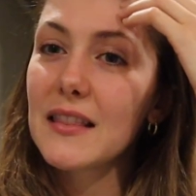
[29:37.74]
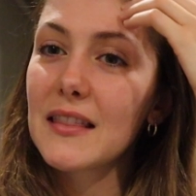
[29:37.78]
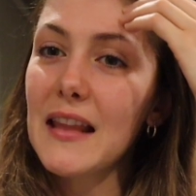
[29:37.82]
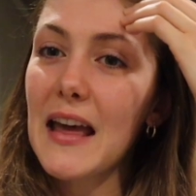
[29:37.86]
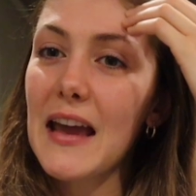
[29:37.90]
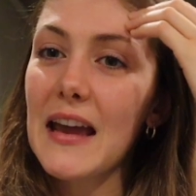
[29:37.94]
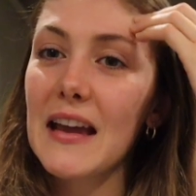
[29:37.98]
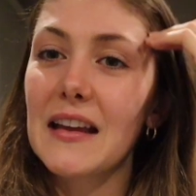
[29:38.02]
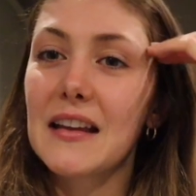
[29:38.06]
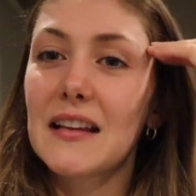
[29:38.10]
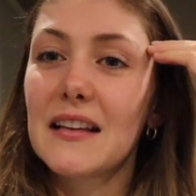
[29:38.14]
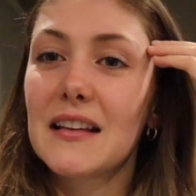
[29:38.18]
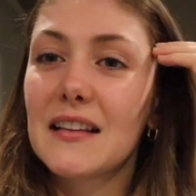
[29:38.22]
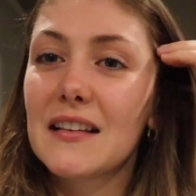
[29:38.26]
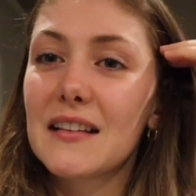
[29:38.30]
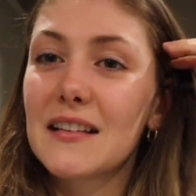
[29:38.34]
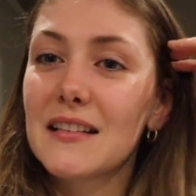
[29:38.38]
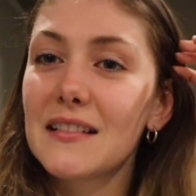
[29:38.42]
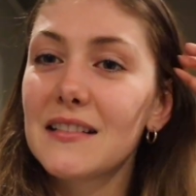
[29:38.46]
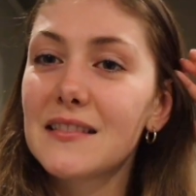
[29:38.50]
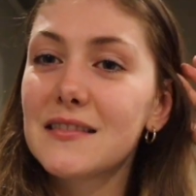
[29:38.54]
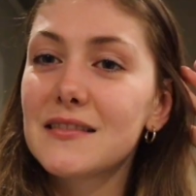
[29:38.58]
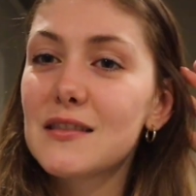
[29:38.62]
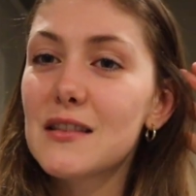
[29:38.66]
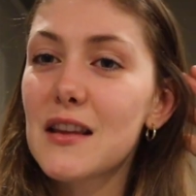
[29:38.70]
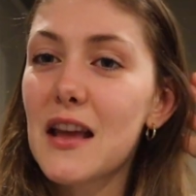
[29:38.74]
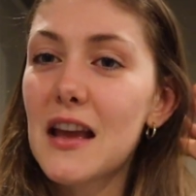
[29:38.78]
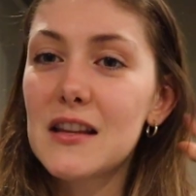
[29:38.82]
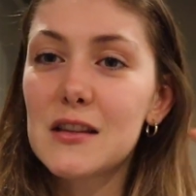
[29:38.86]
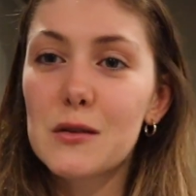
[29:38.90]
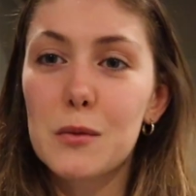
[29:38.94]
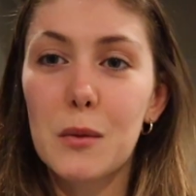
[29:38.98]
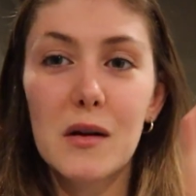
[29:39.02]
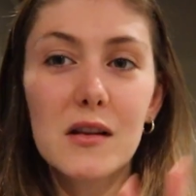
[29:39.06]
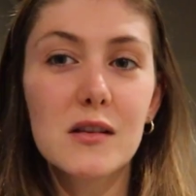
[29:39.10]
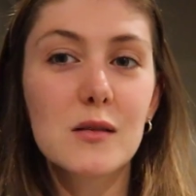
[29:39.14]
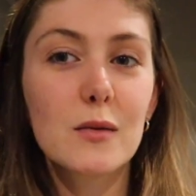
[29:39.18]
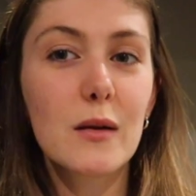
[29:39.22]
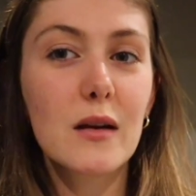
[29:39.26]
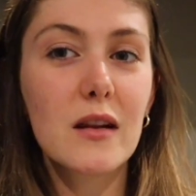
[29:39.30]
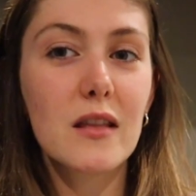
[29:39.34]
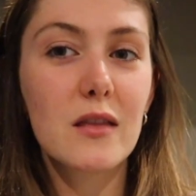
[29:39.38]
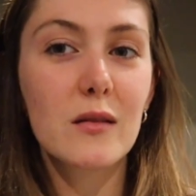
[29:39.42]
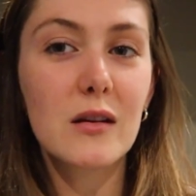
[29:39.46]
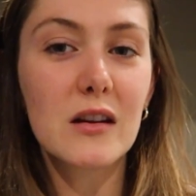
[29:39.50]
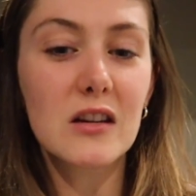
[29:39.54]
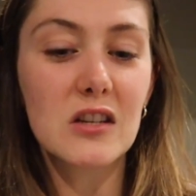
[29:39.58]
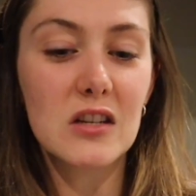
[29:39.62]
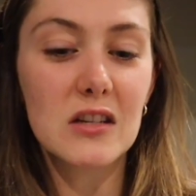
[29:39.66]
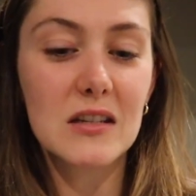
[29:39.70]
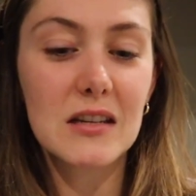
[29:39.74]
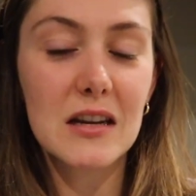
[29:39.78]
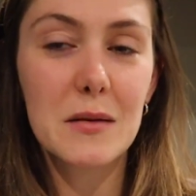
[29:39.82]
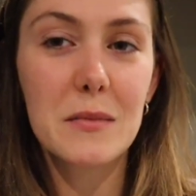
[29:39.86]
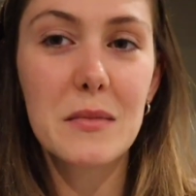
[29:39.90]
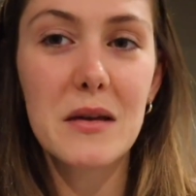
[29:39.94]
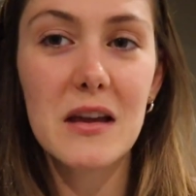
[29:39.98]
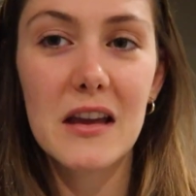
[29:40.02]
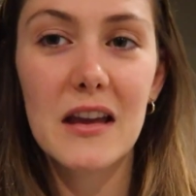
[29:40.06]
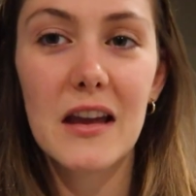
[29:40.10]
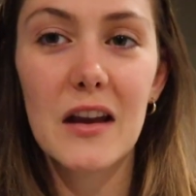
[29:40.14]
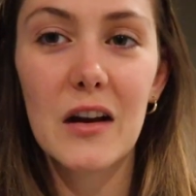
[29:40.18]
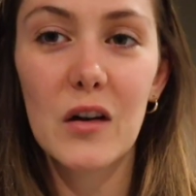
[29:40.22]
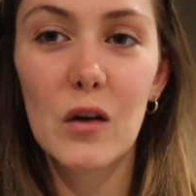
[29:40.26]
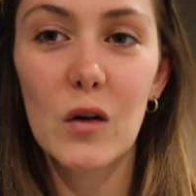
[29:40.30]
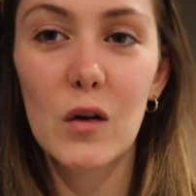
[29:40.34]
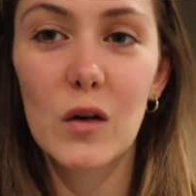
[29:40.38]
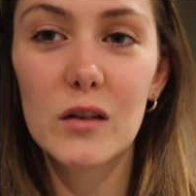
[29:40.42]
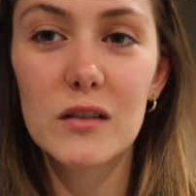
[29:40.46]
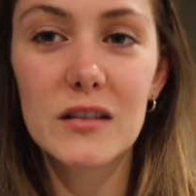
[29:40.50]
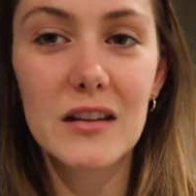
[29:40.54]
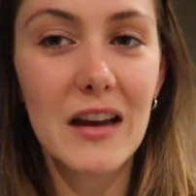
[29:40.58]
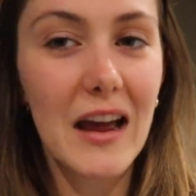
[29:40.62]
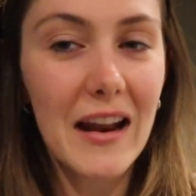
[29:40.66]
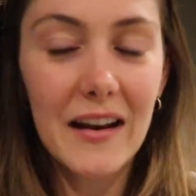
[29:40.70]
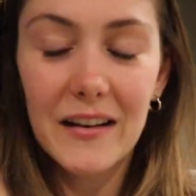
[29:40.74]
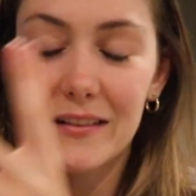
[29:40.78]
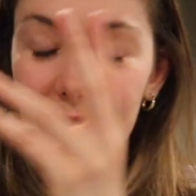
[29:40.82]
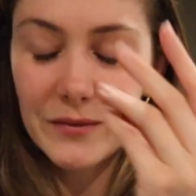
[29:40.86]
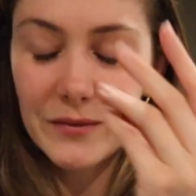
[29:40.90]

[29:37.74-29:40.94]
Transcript: like in 2023, she's gonna be a year old. I,